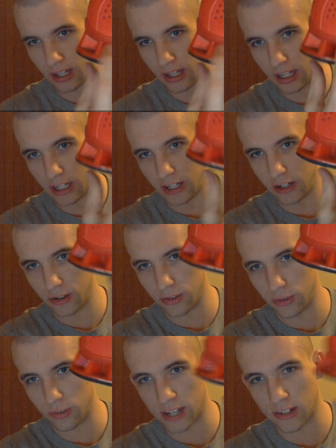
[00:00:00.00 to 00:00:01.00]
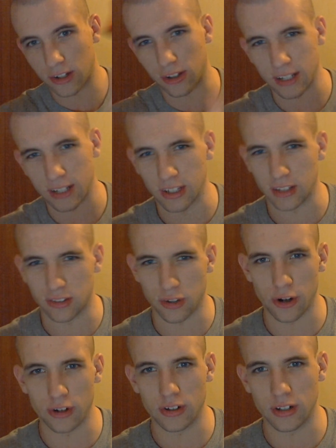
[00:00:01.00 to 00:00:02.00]
here do tend to collect like
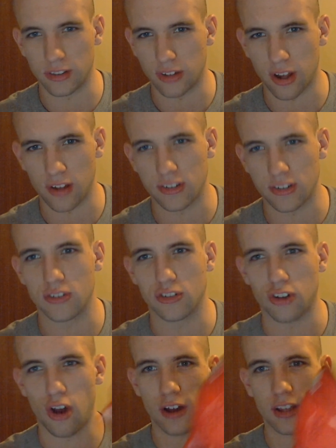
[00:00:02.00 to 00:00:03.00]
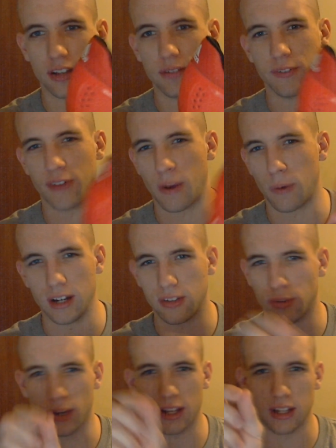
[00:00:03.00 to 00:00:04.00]
dirt and dust and chalk. If I
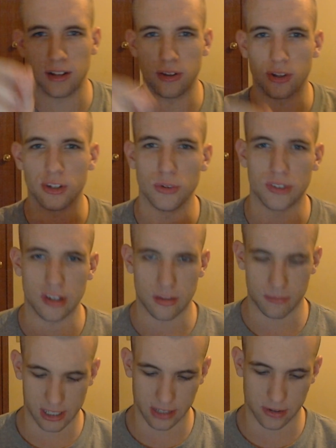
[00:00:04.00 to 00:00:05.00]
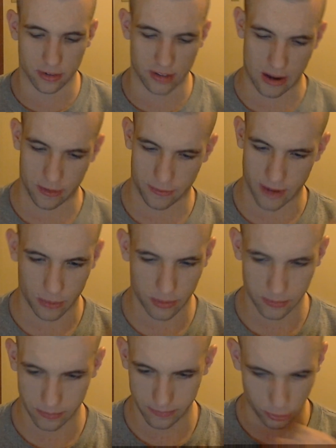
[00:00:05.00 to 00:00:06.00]
wanted to, I could get a little Q-tip, clean those out if I
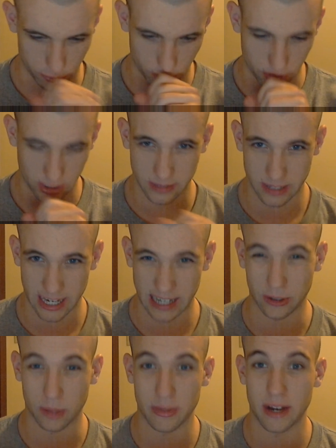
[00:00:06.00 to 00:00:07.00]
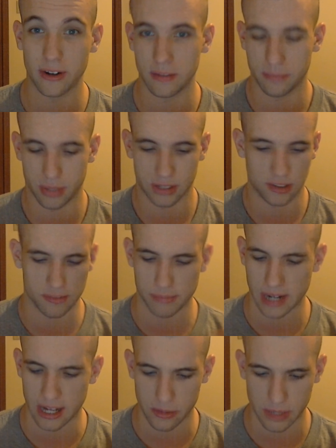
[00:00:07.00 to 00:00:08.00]
was really anal about it, but it doesn't
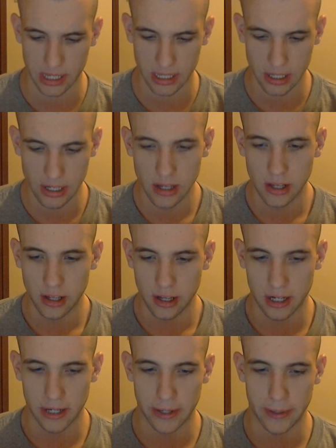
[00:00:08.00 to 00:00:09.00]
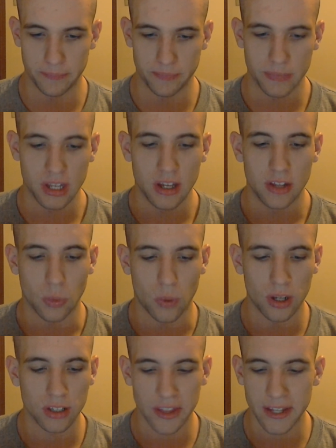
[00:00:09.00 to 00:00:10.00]
bother me. The
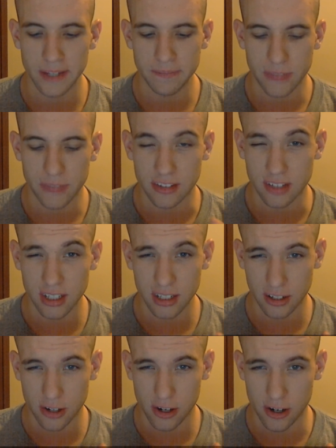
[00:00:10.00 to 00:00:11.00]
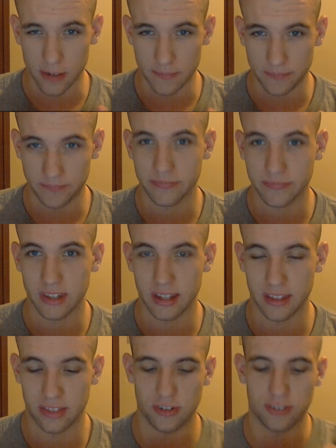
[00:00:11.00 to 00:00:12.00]
one thing that did occur,
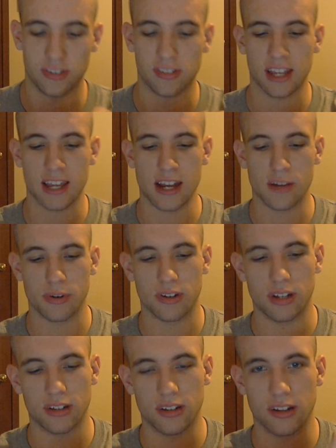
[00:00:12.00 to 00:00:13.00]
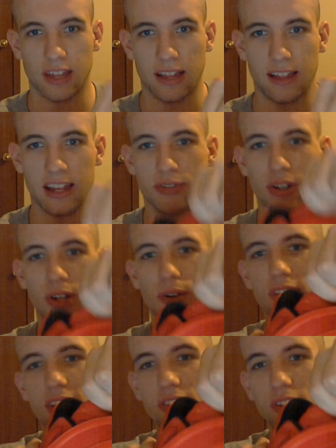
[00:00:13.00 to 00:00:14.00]
just as I kind of predicted in that last video,
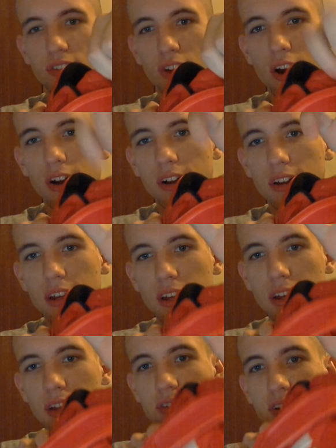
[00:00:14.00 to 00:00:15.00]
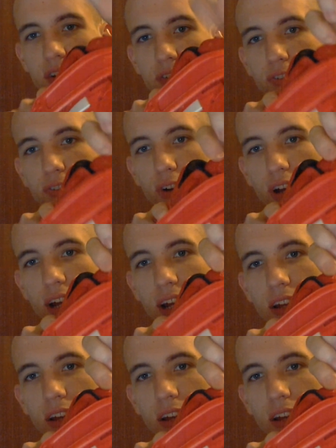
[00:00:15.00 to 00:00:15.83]
is that the tongue did fray.